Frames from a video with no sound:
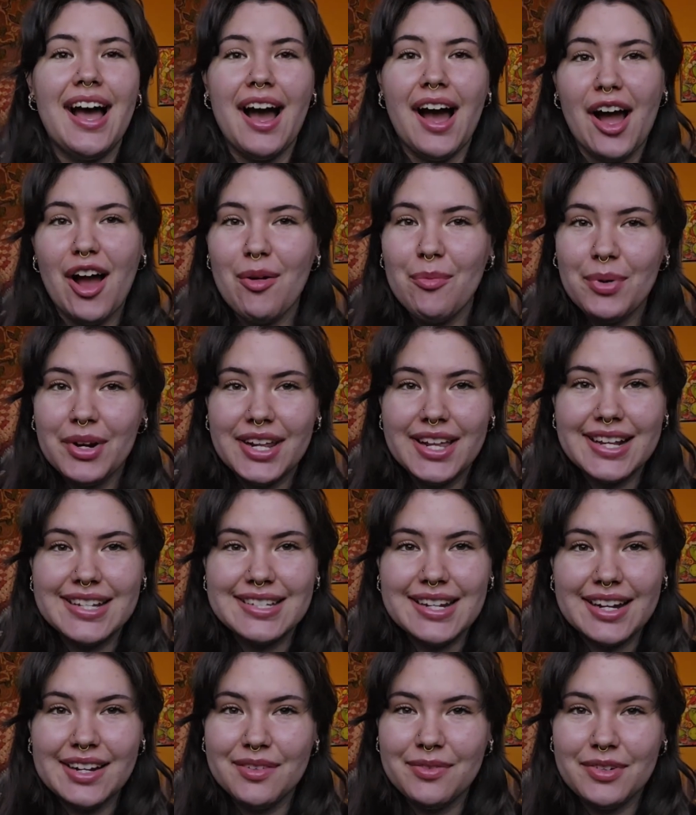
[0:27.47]
I'm pretty
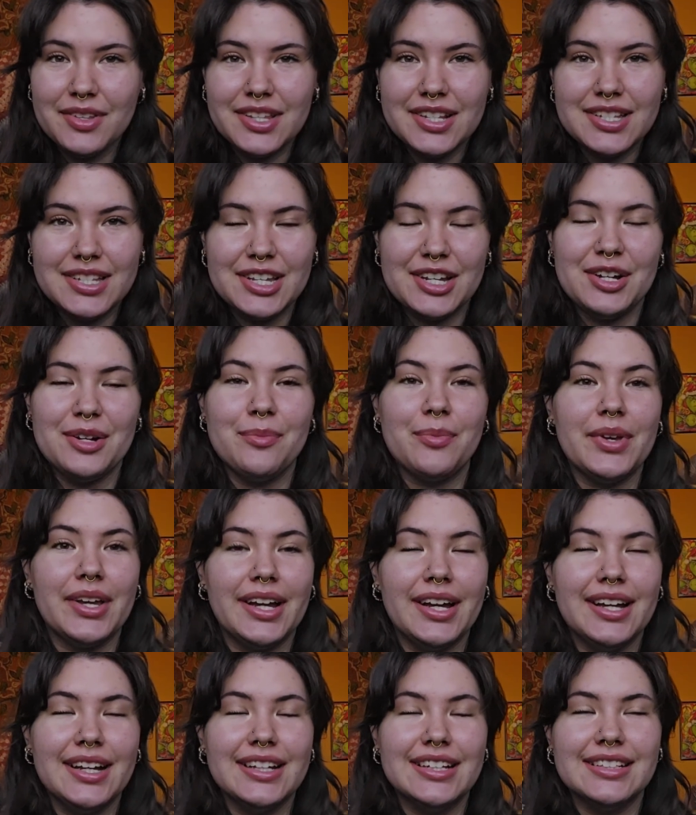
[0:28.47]
excited for this year
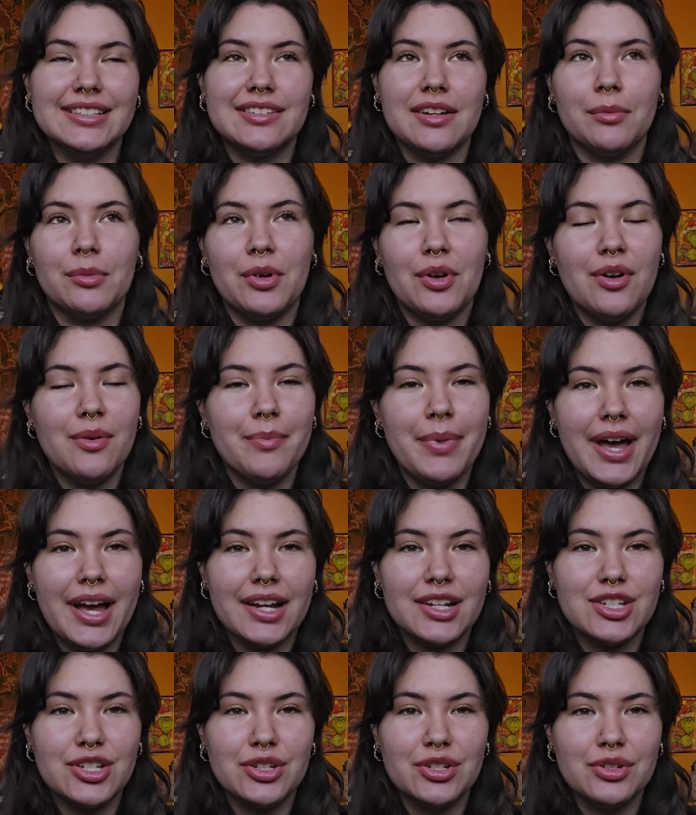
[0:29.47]
because I'm going
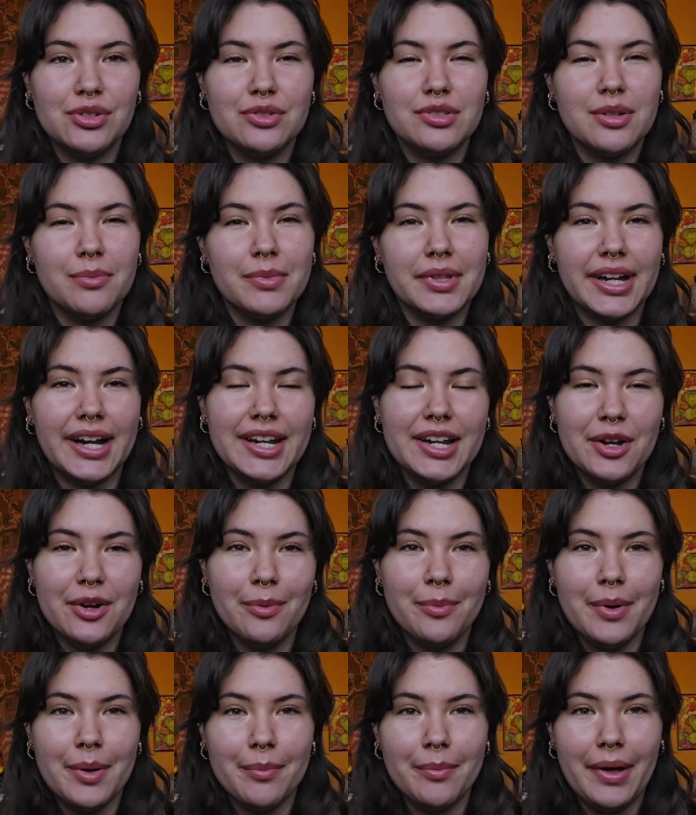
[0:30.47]
back to something I know a
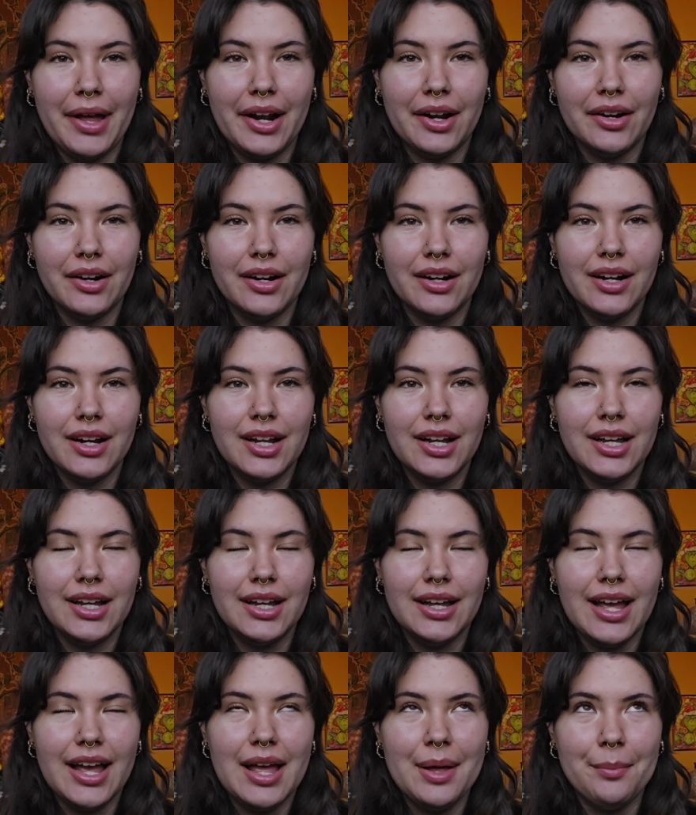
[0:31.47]
bit better,
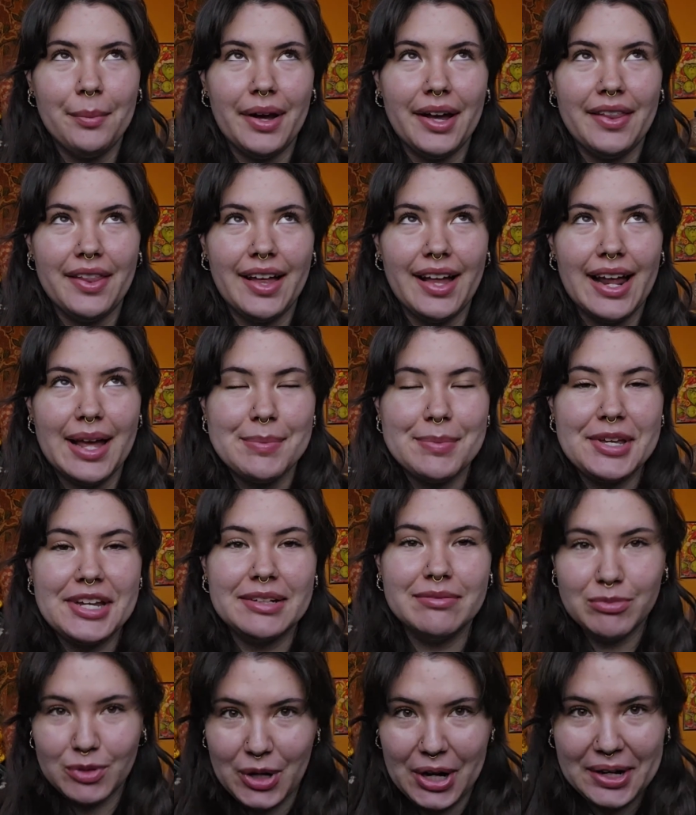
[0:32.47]
and by that I
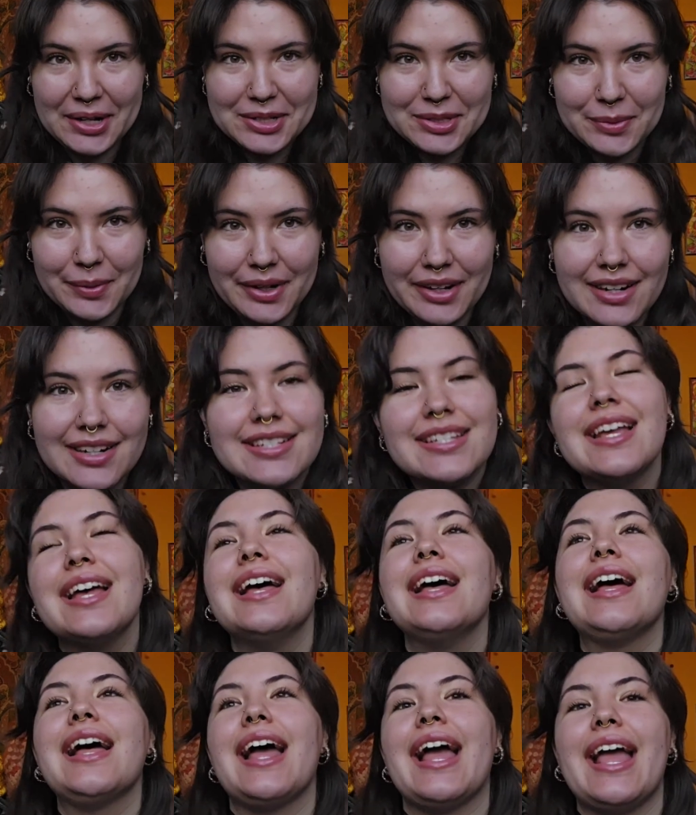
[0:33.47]
mean granny squares,
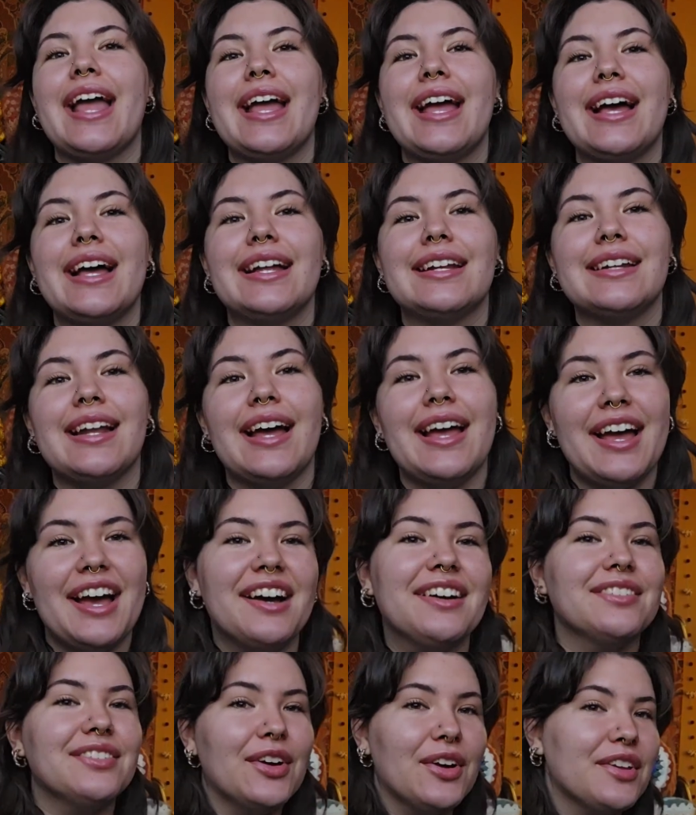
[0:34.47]
and I
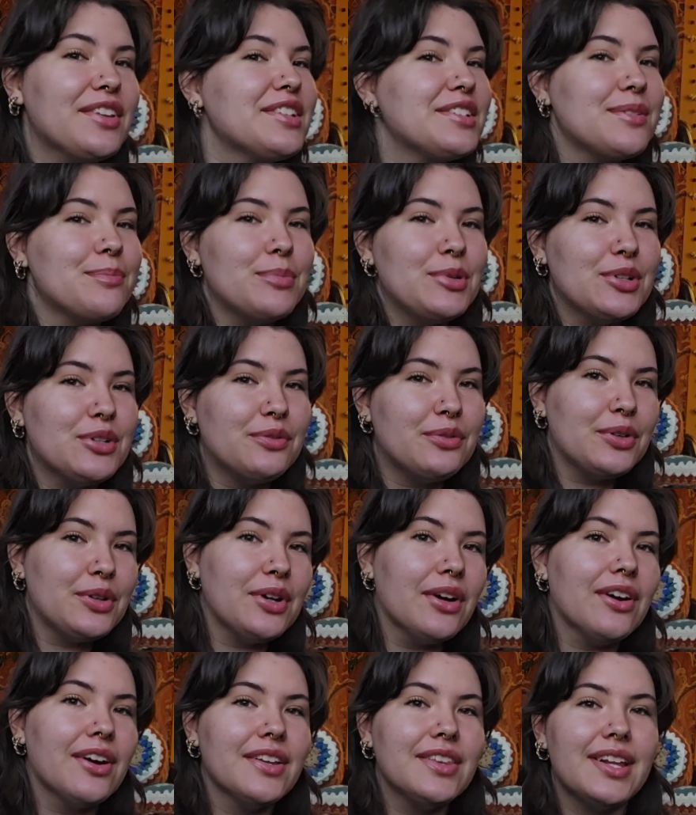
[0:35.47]
have all this beautiful
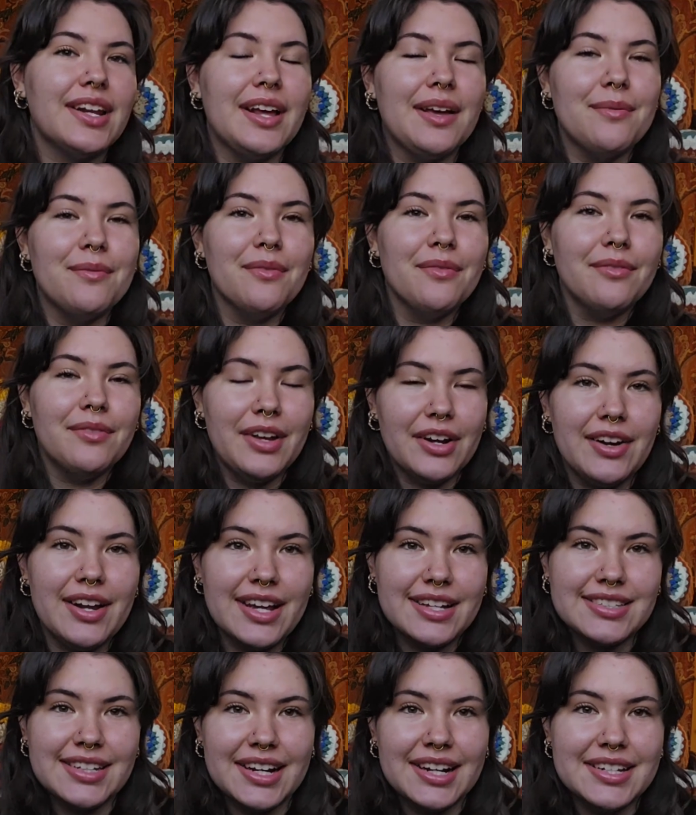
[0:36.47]
yarn that I'm very
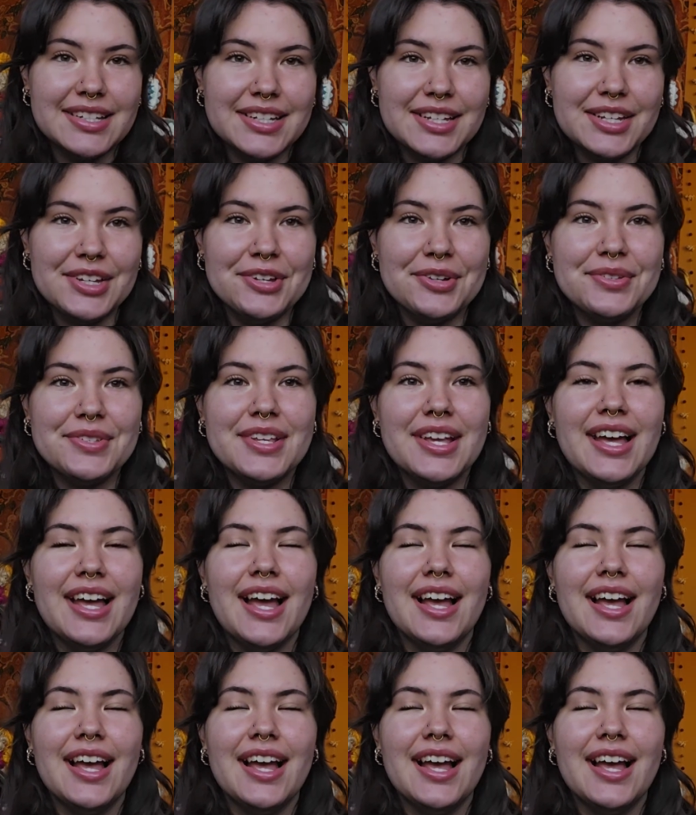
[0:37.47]
excited to use.